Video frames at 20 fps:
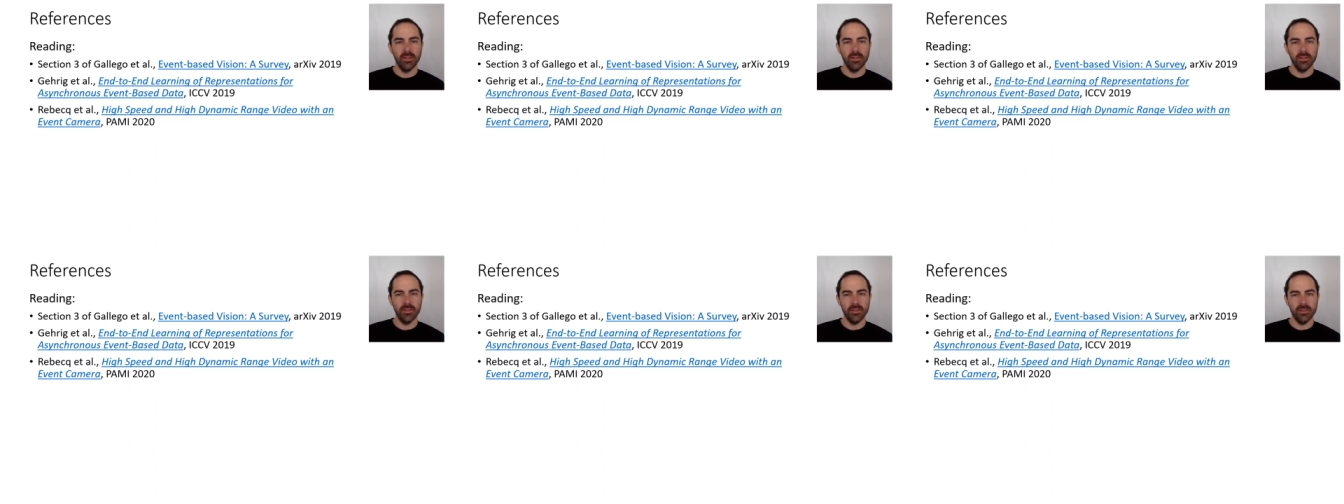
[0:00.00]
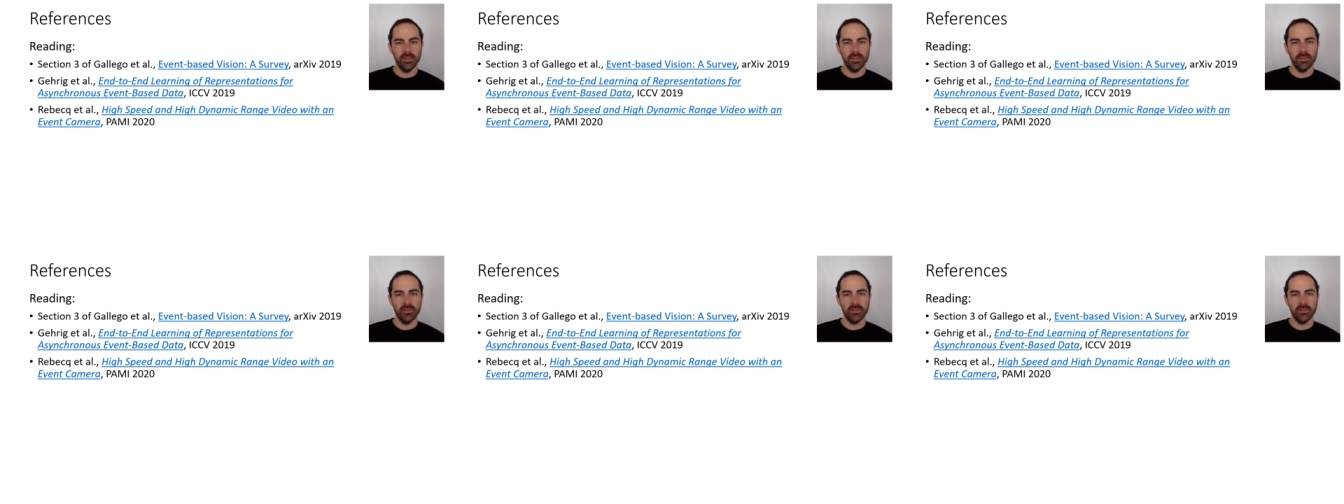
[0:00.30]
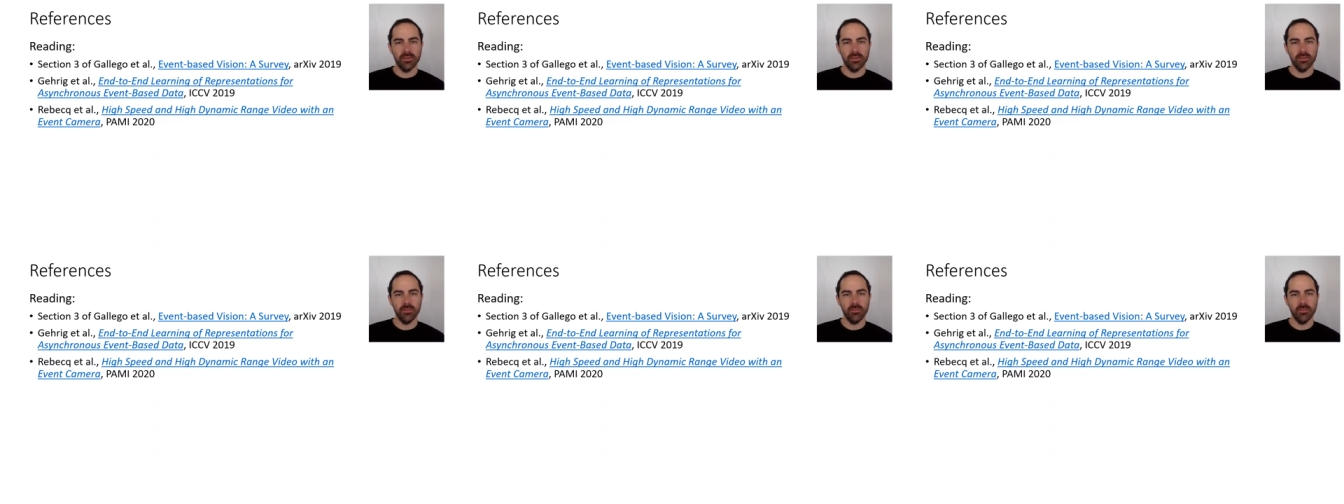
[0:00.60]
There is
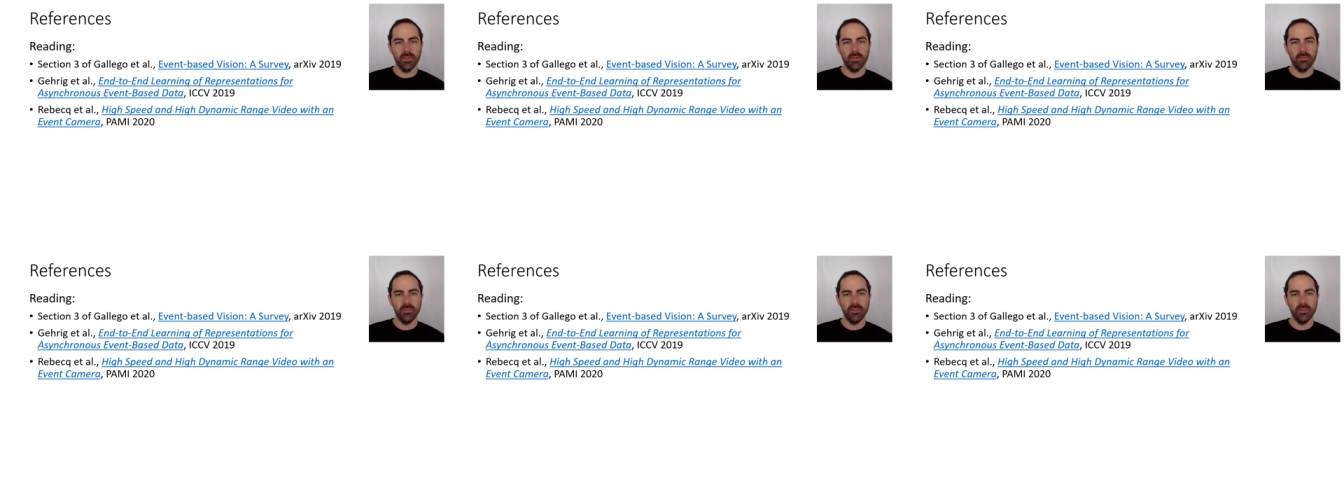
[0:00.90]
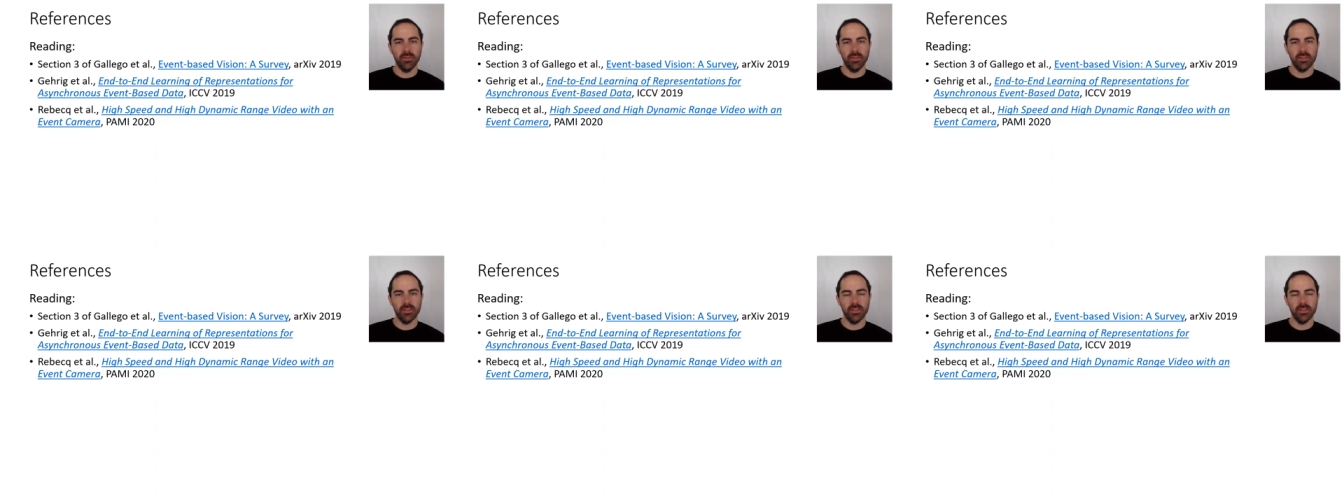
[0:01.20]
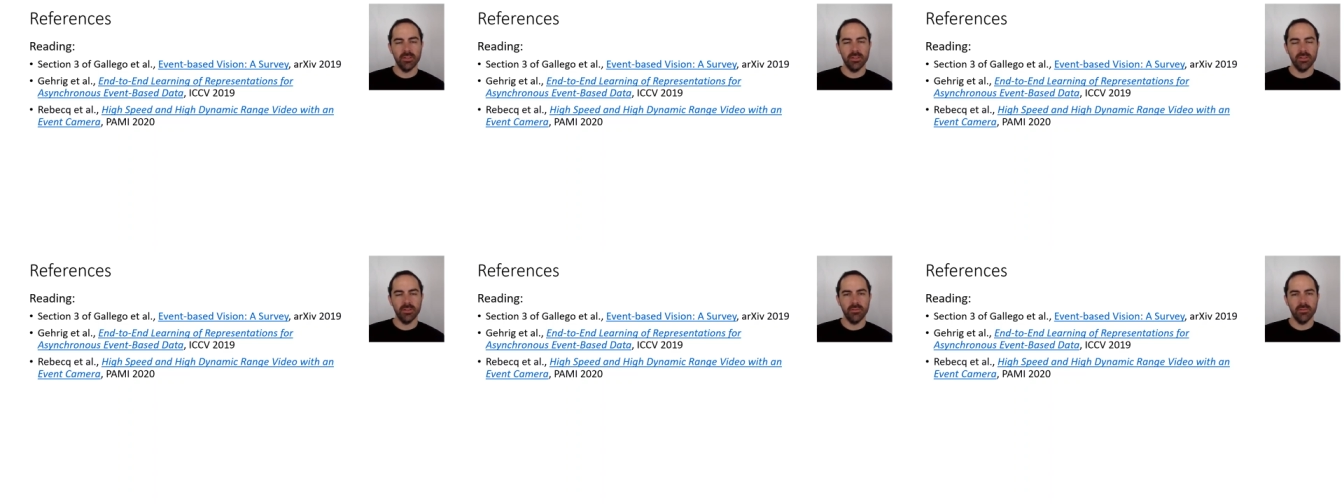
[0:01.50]
this uh, paper at
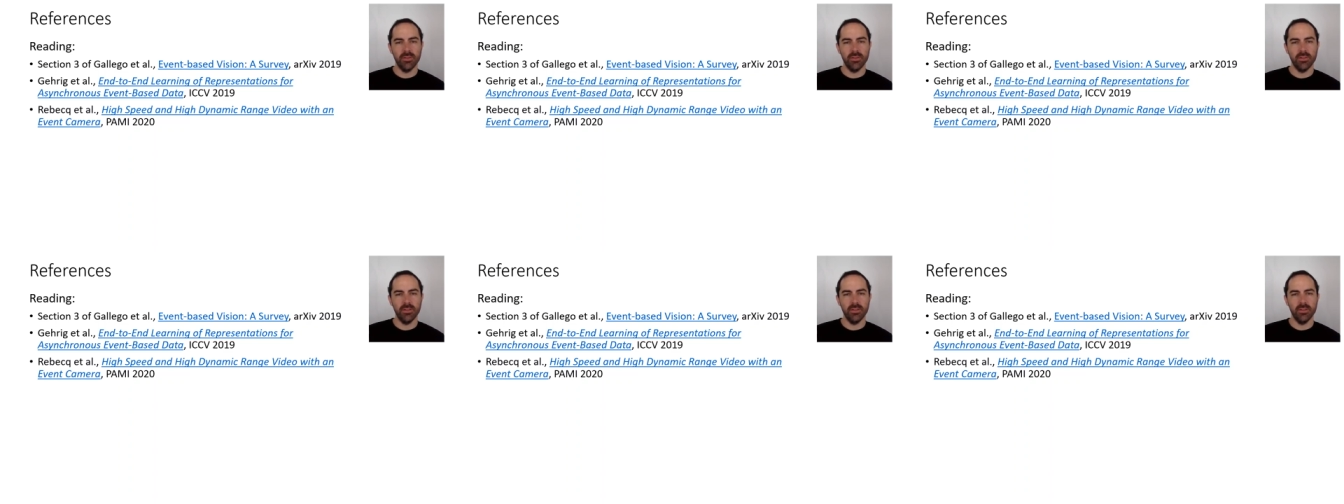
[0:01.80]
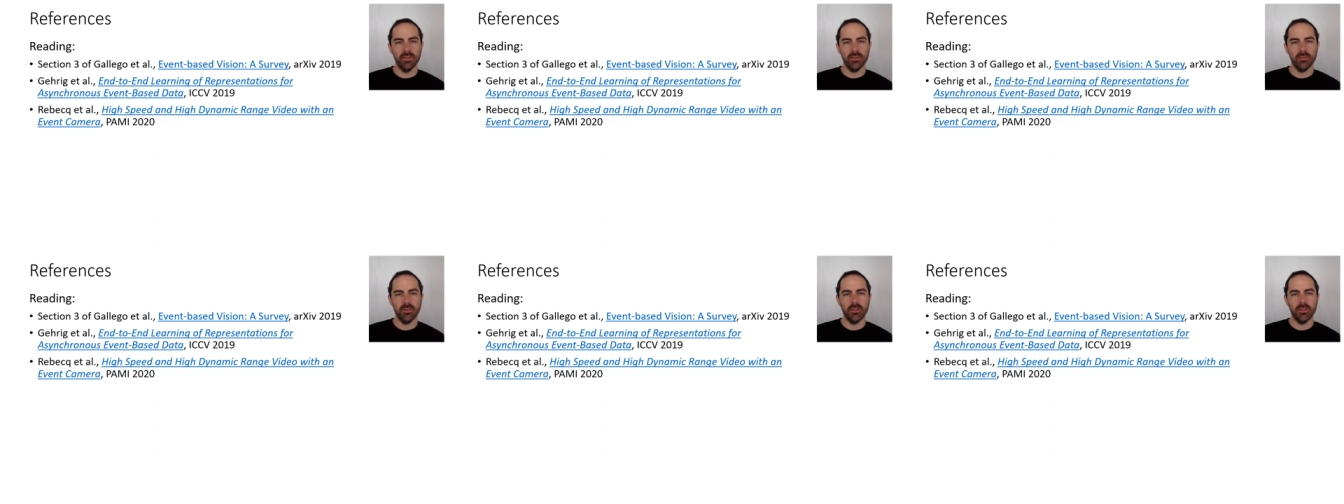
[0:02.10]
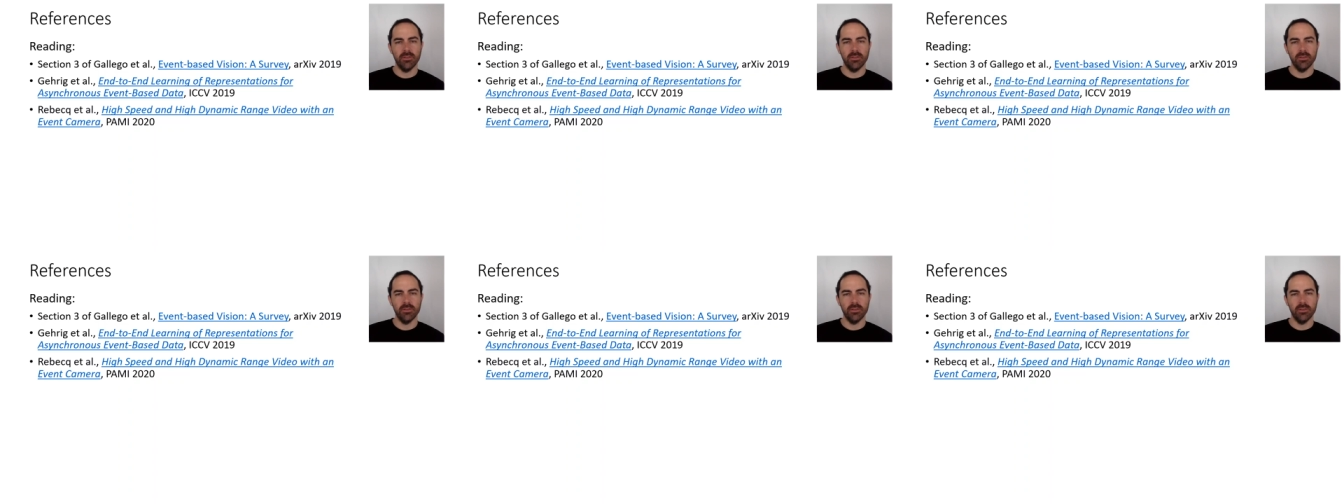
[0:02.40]
ICCV
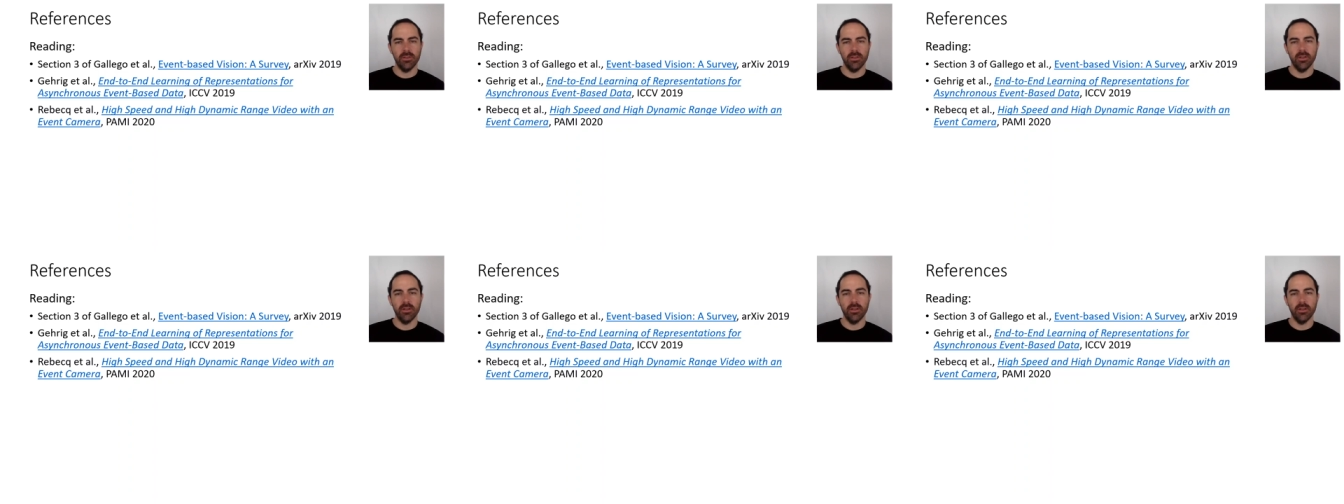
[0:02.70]
about uh,